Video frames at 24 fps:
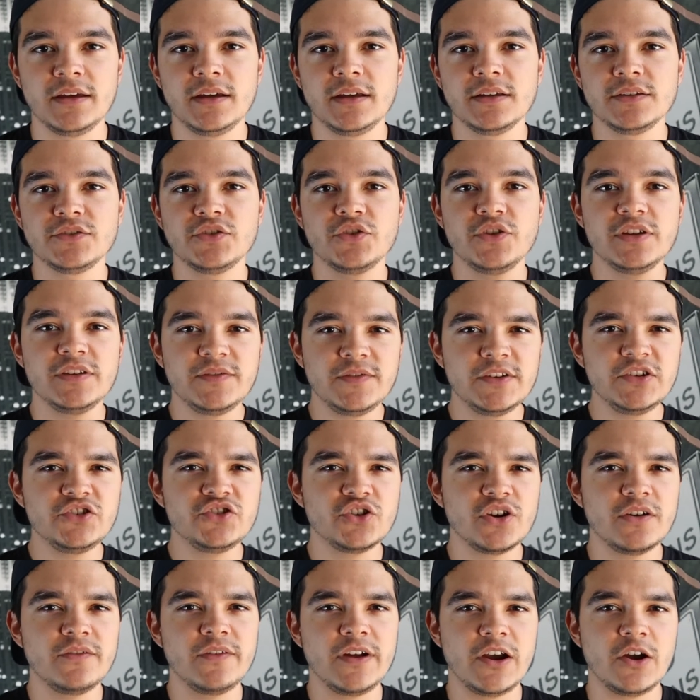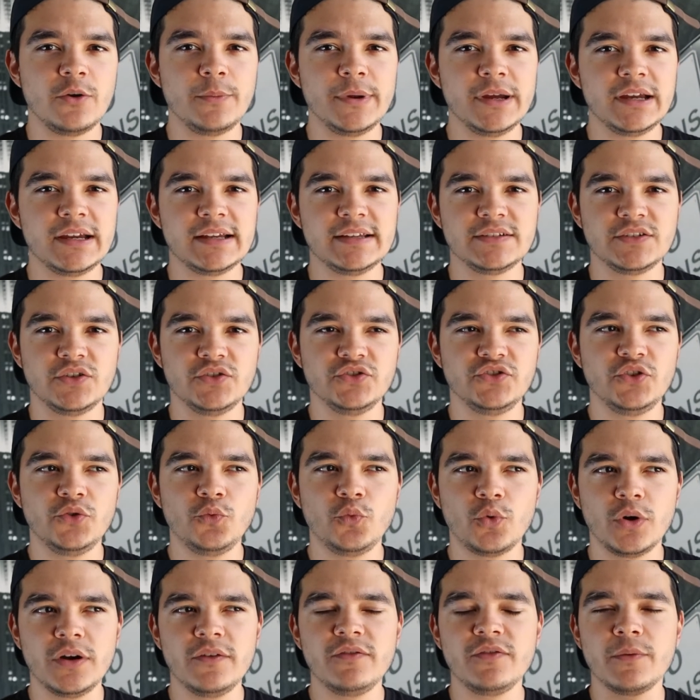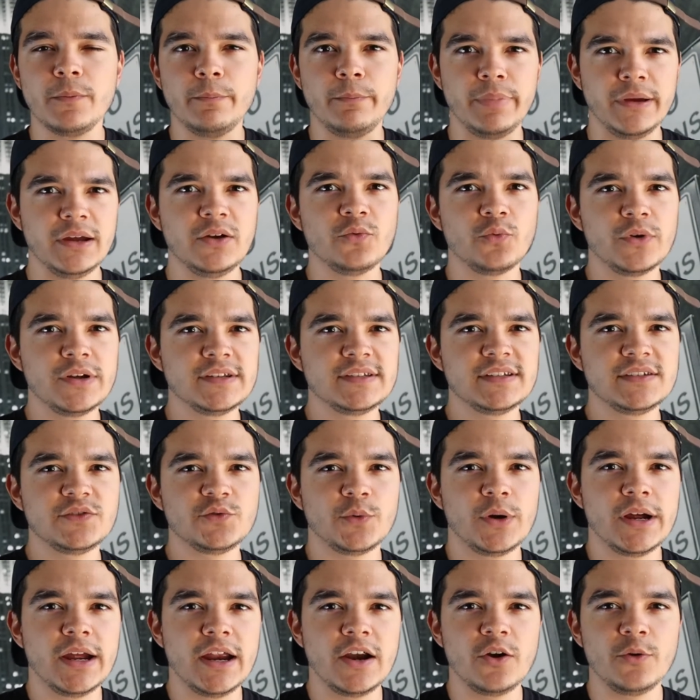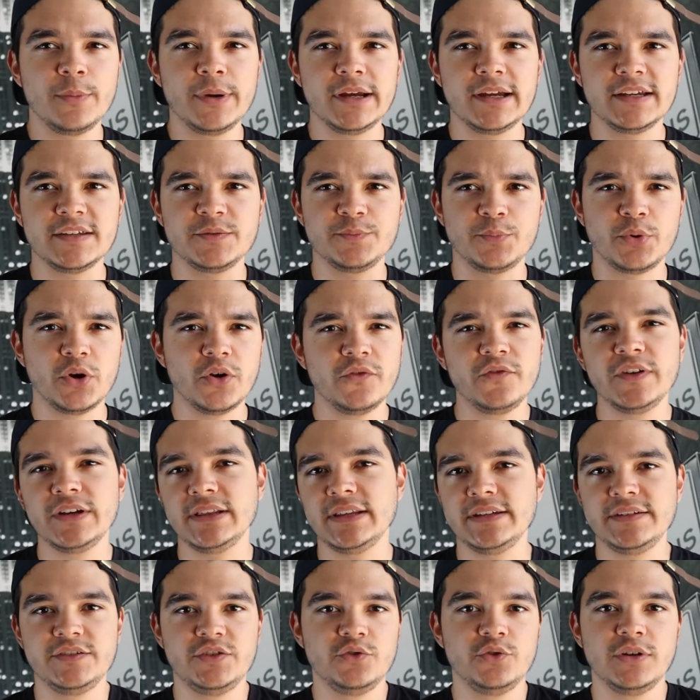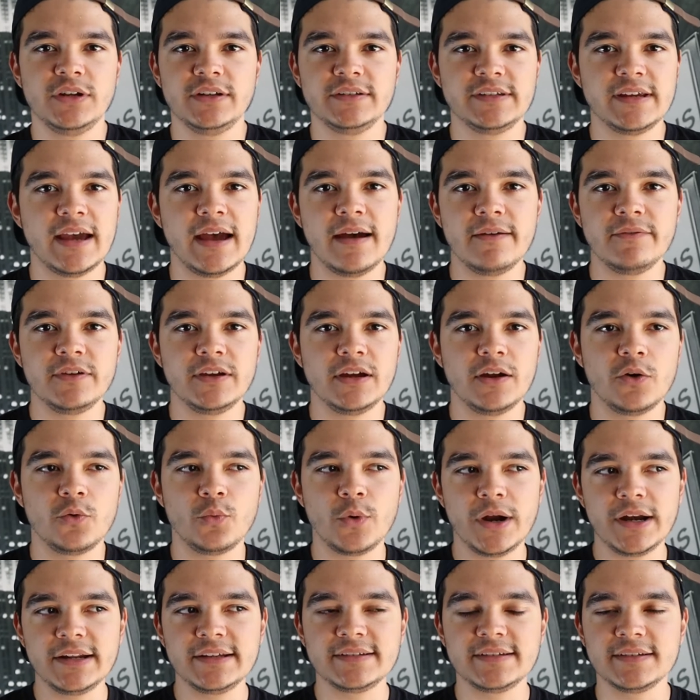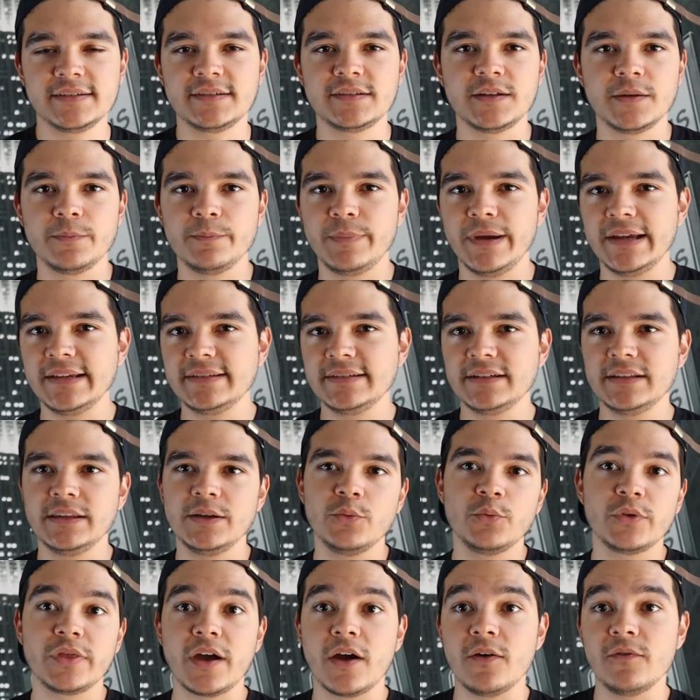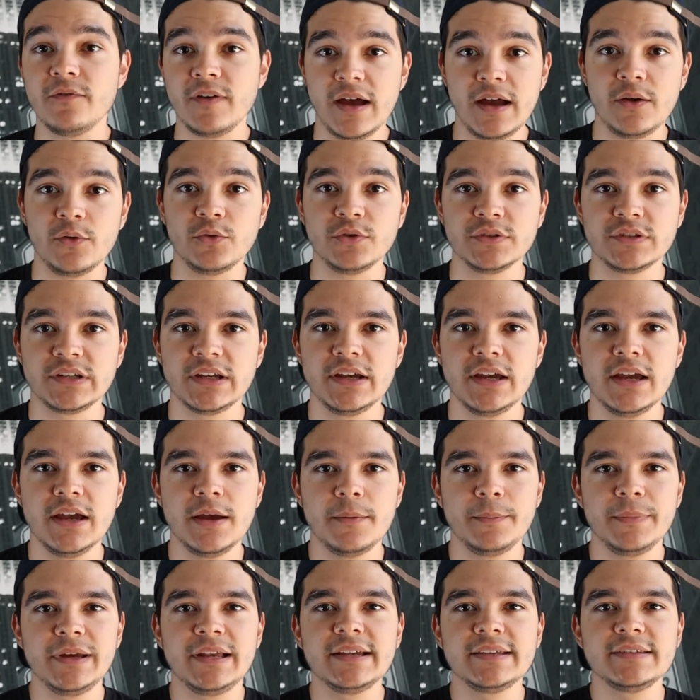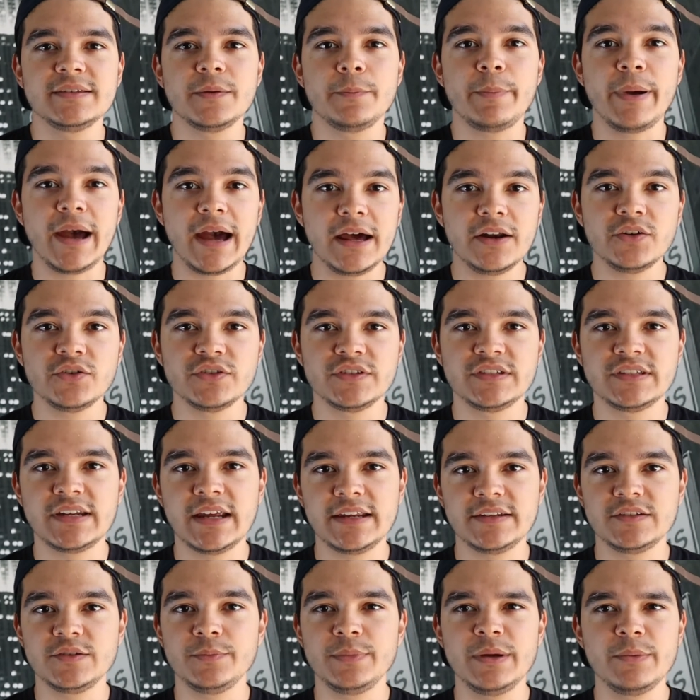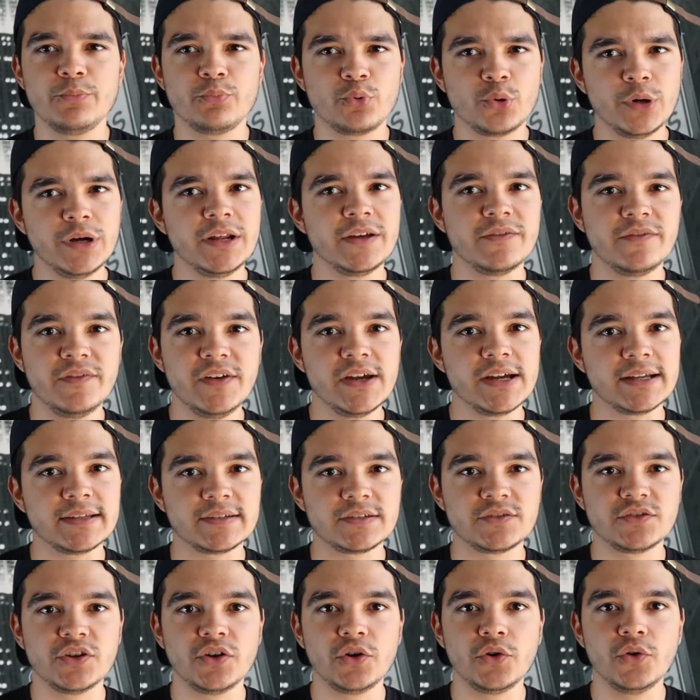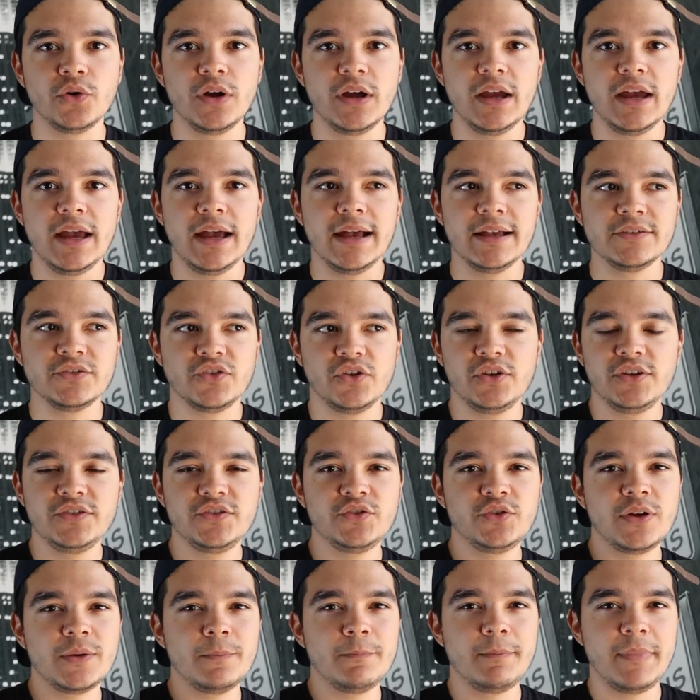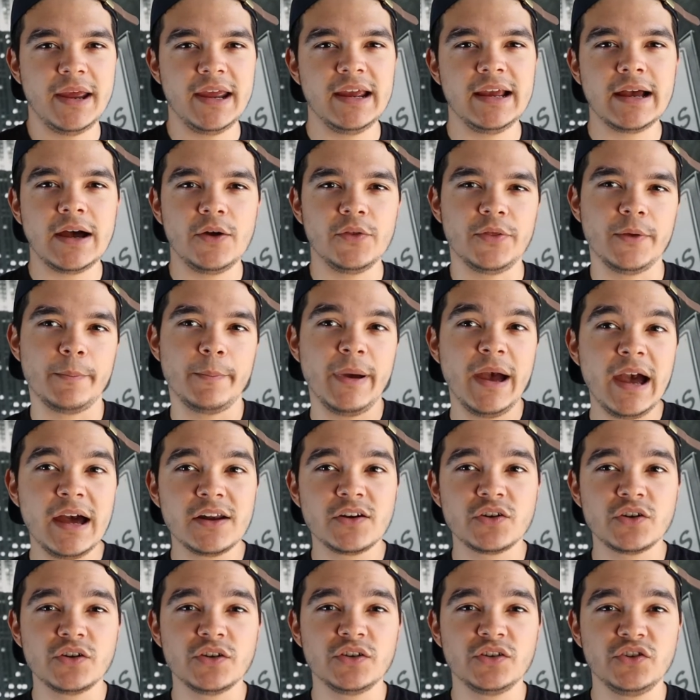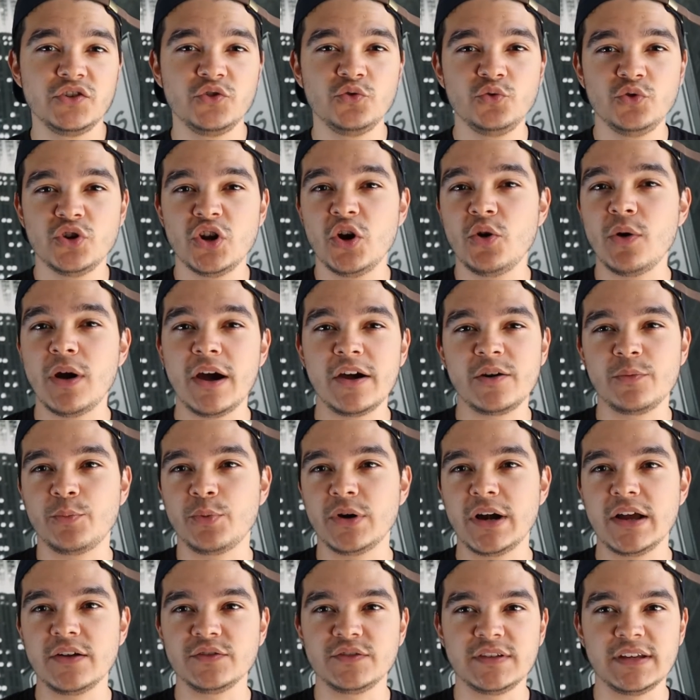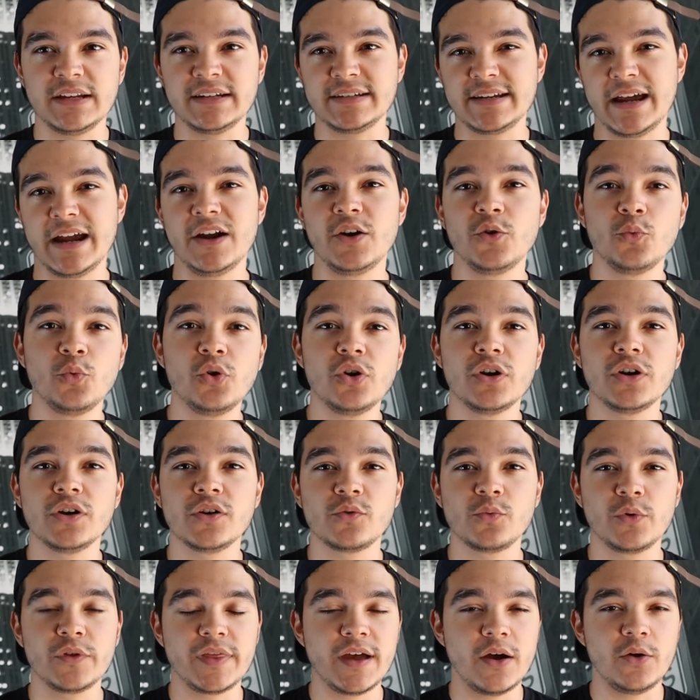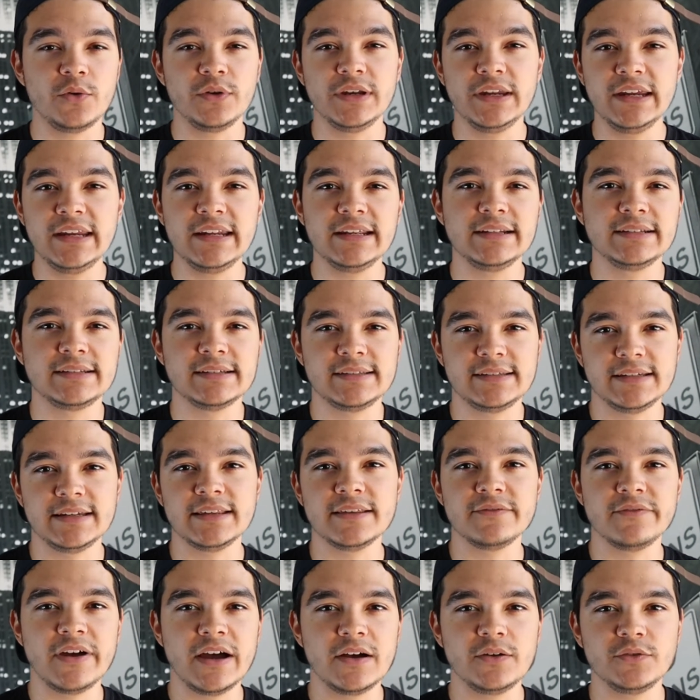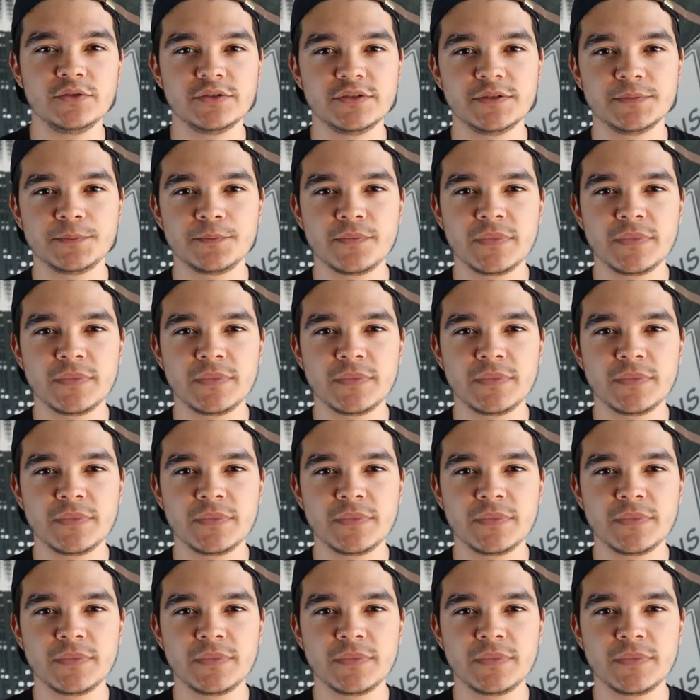So this feature of Arabic is also one of the big reasons why Arabic is perfectly suited to having a writing system basically without vowels, because the patterns tend to be pretty fixed, so as long as you can make out the pattern, you know how to pronounce the entire word without needing to see the vowels.